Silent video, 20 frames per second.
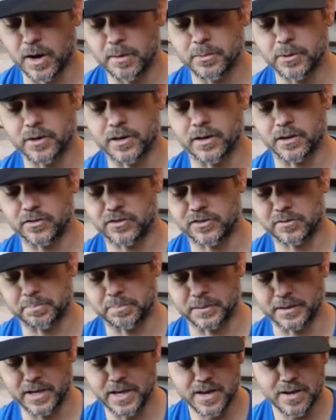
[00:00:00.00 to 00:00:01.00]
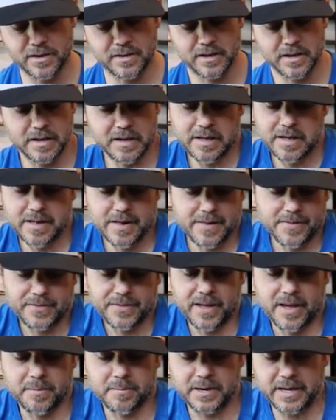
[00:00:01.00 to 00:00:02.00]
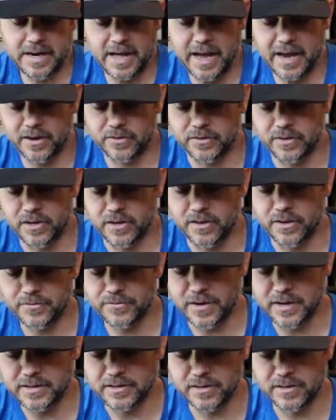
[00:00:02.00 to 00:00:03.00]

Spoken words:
rubber gonna split? I mean, I don't know. If I